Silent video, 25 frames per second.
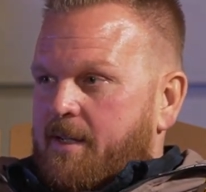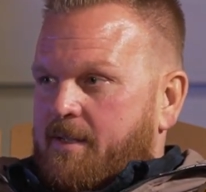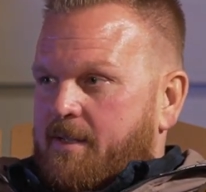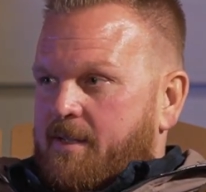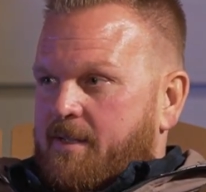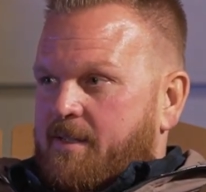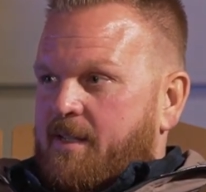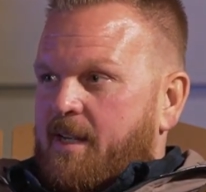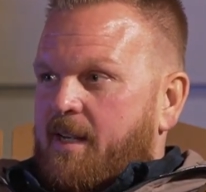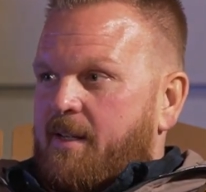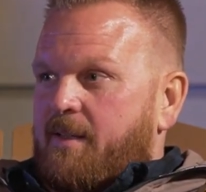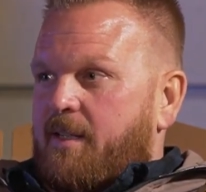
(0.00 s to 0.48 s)
It's
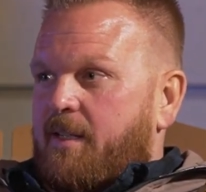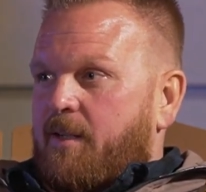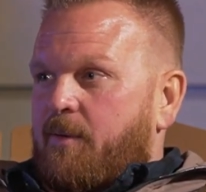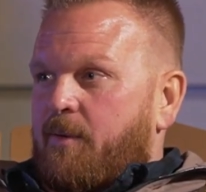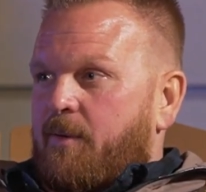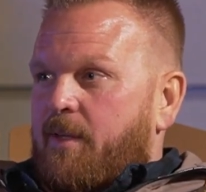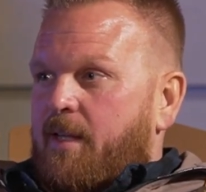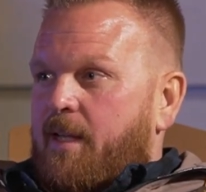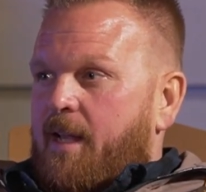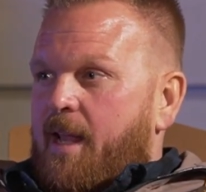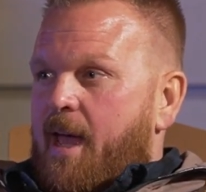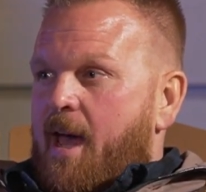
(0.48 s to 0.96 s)
the same thing
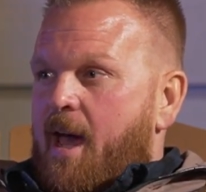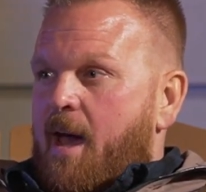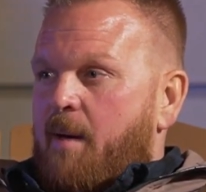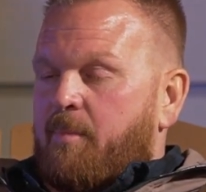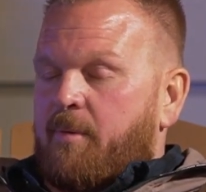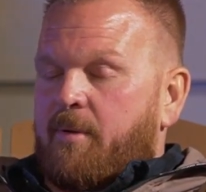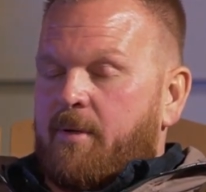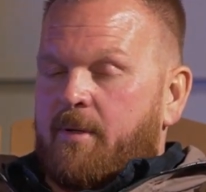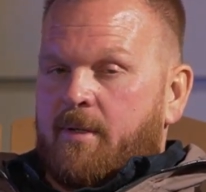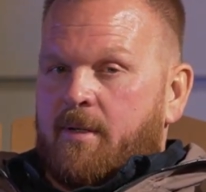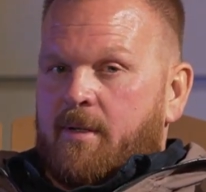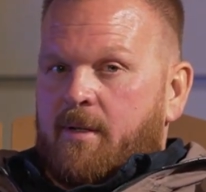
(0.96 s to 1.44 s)
with an
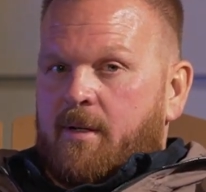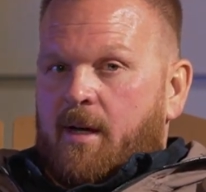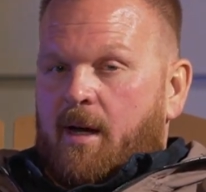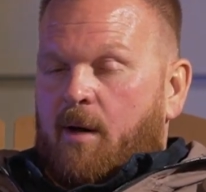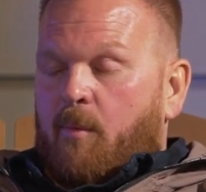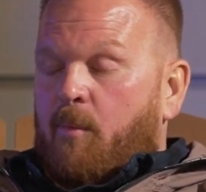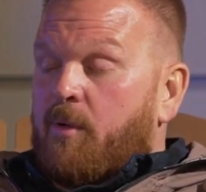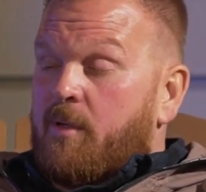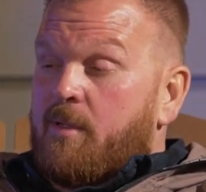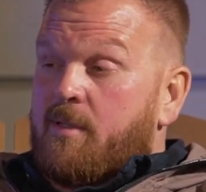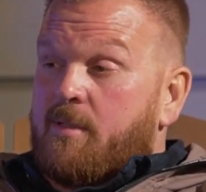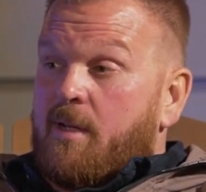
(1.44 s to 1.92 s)
app.
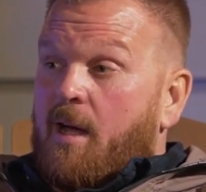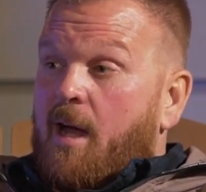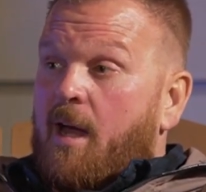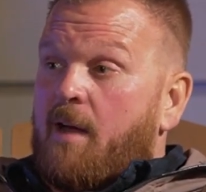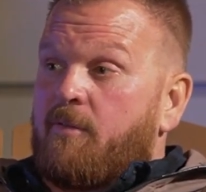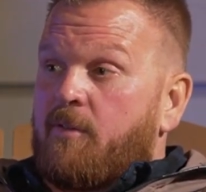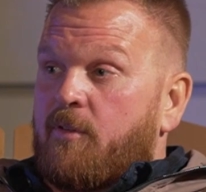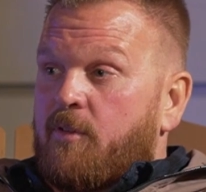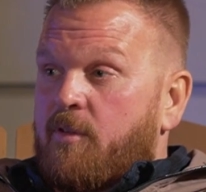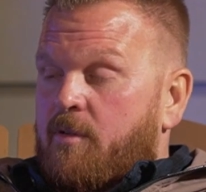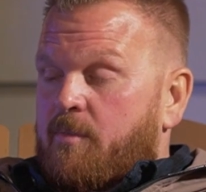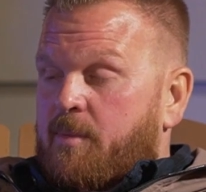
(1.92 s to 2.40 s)
I want to
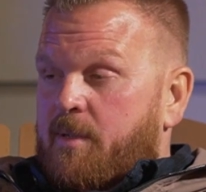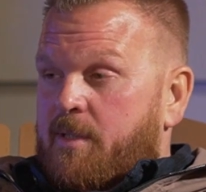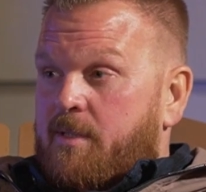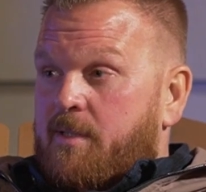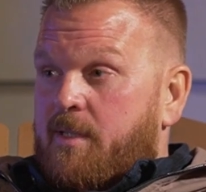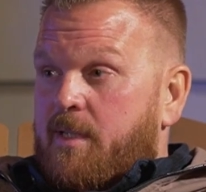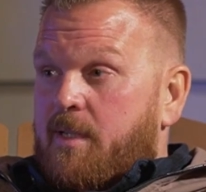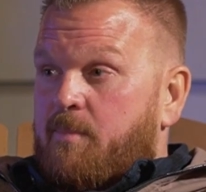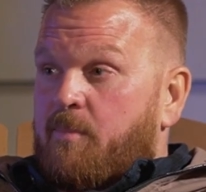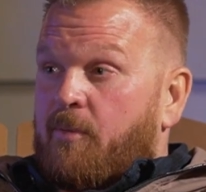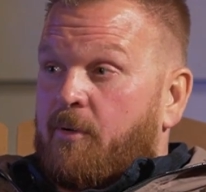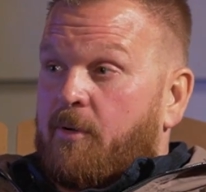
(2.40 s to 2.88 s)
dive a little bit
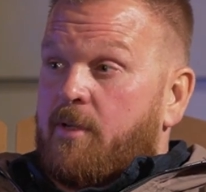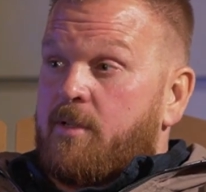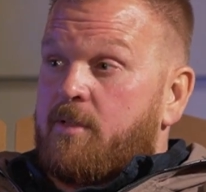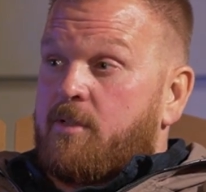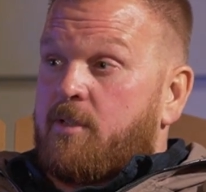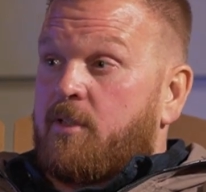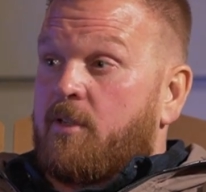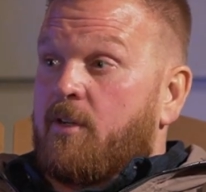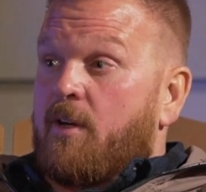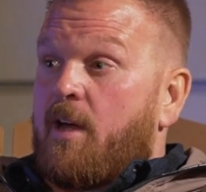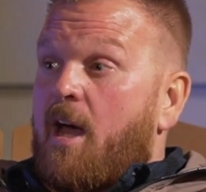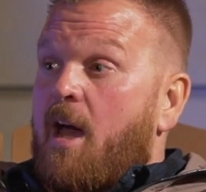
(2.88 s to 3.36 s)
deeper
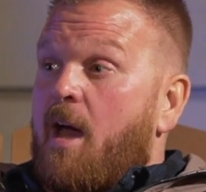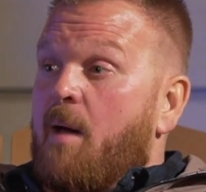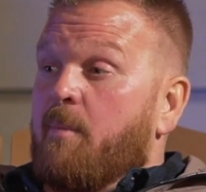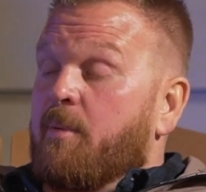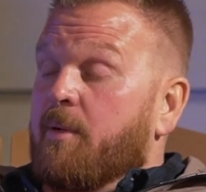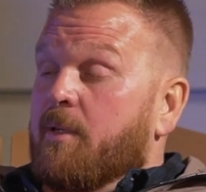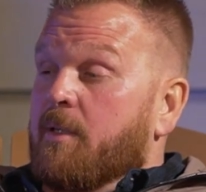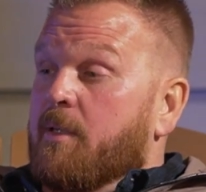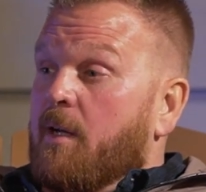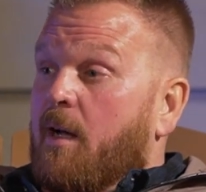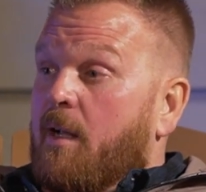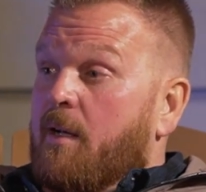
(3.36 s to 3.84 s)
into your
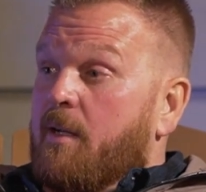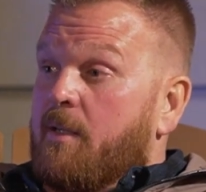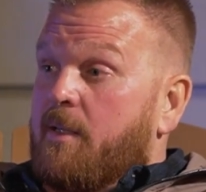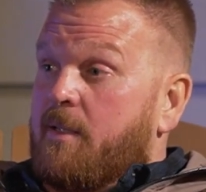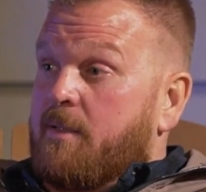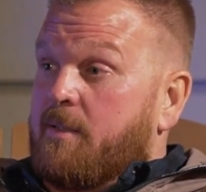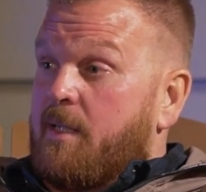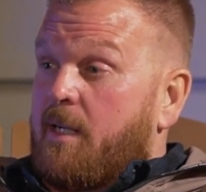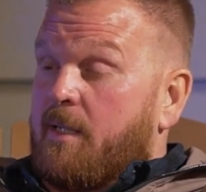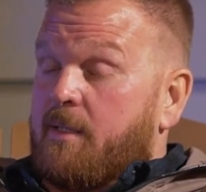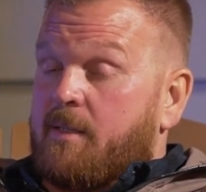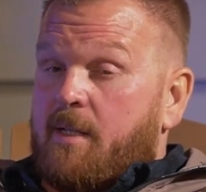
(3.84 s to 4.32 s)
app and kind of the
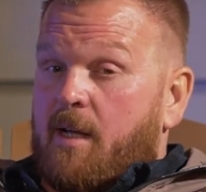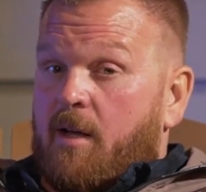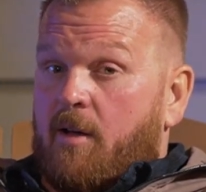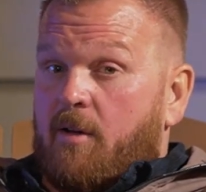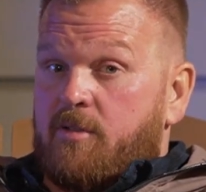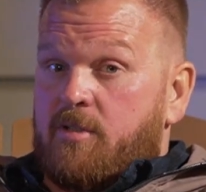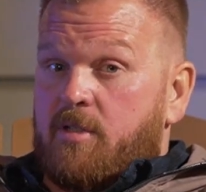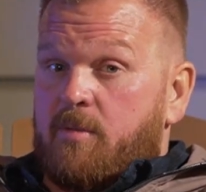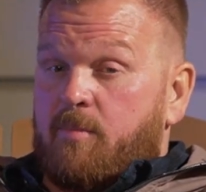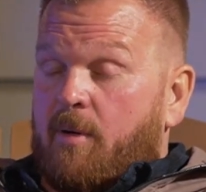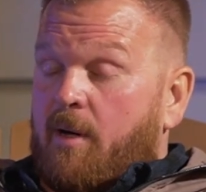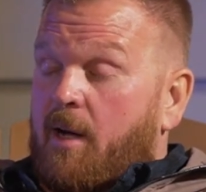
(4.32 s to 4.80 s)

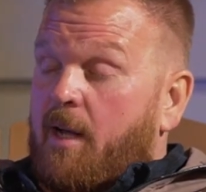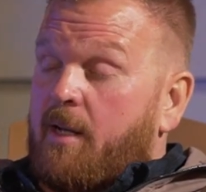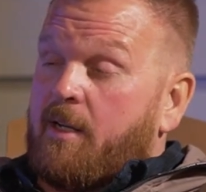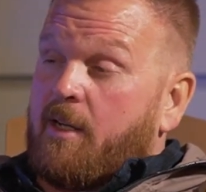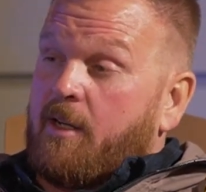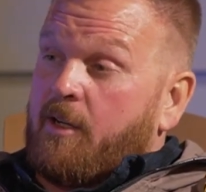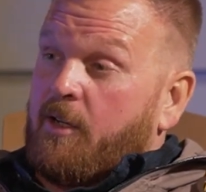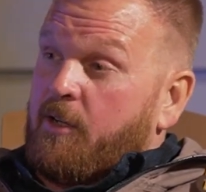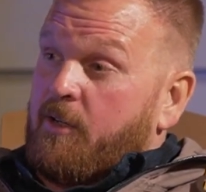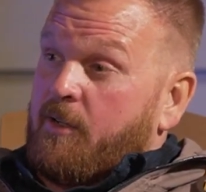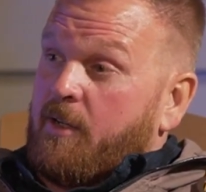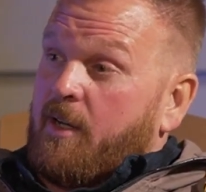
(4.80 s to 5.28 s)
technology behind it.
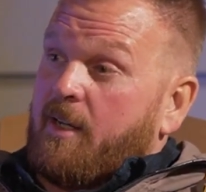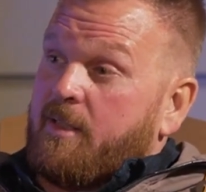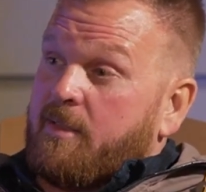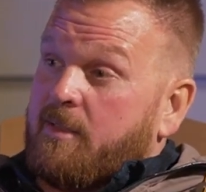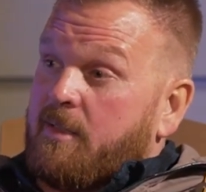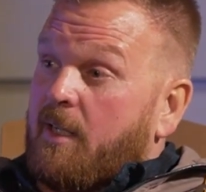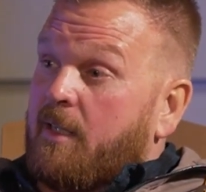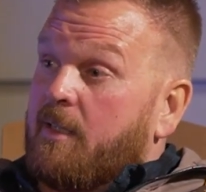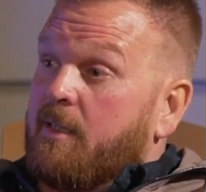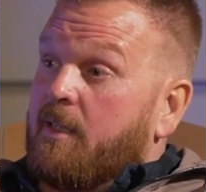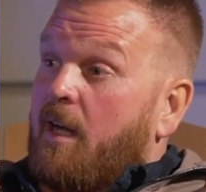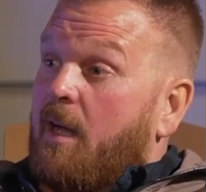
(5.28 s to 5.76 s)
I know you're not a
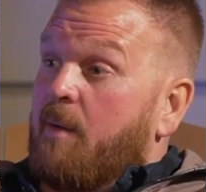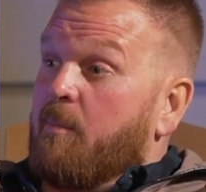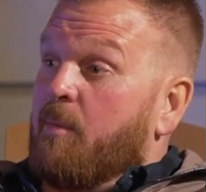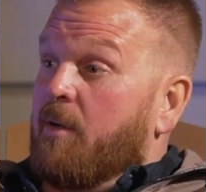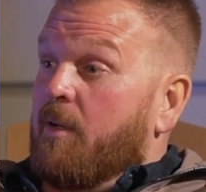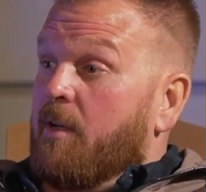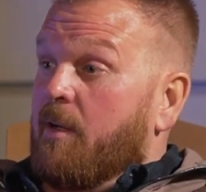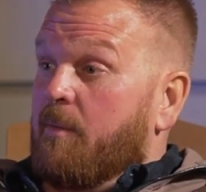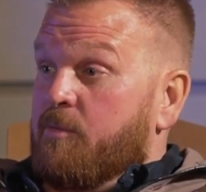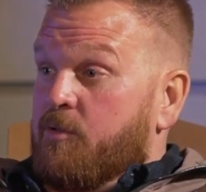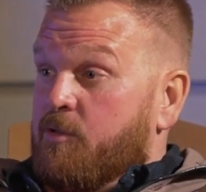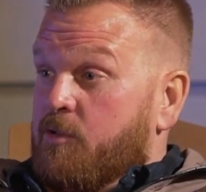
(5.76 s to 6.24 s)
tech guy,
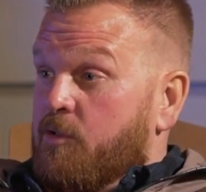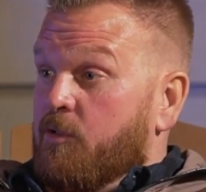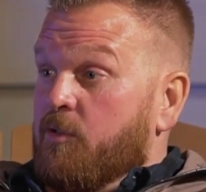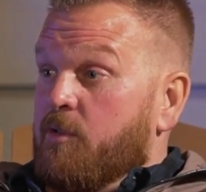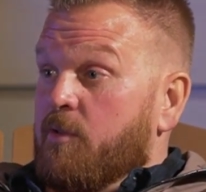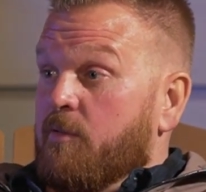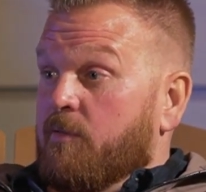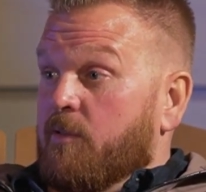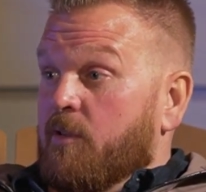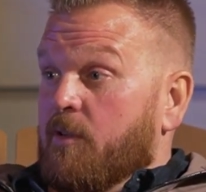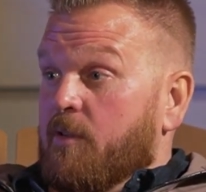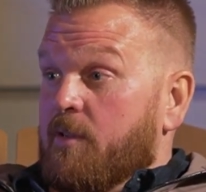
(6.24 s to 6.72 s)
but I'm sure
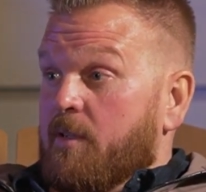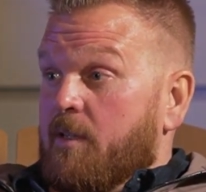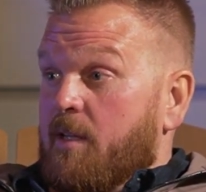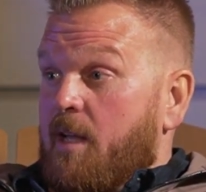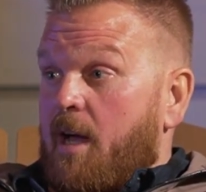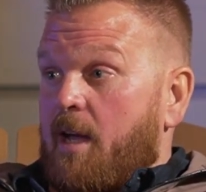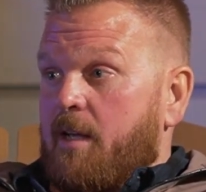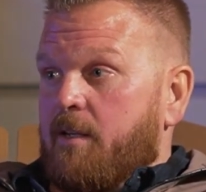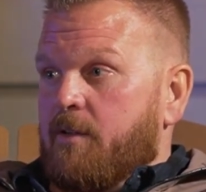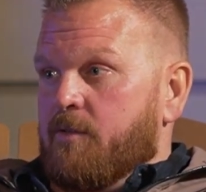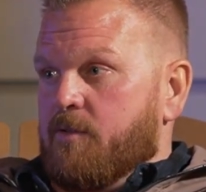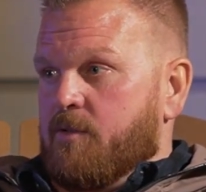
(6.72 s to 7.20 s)
you've learned a
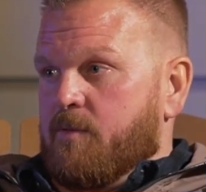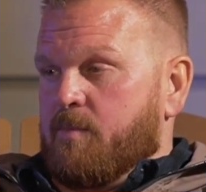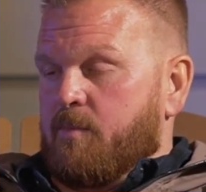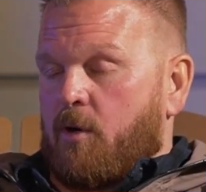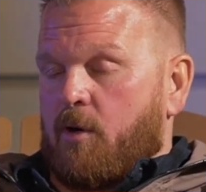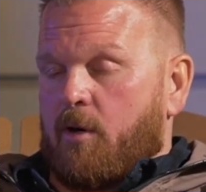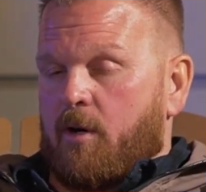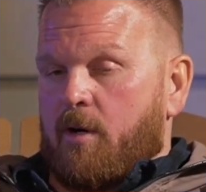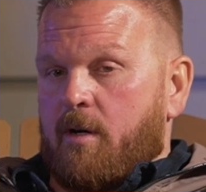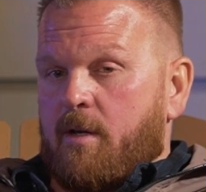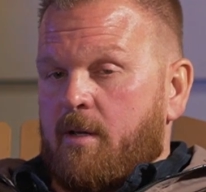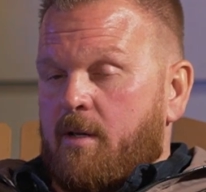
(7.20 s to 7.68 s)
lot. You're
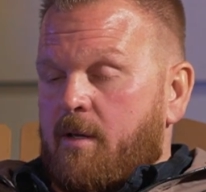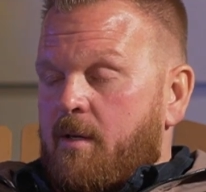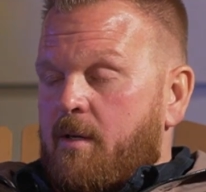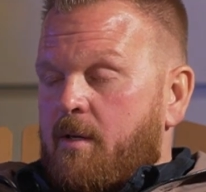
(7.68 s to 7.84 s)
smart.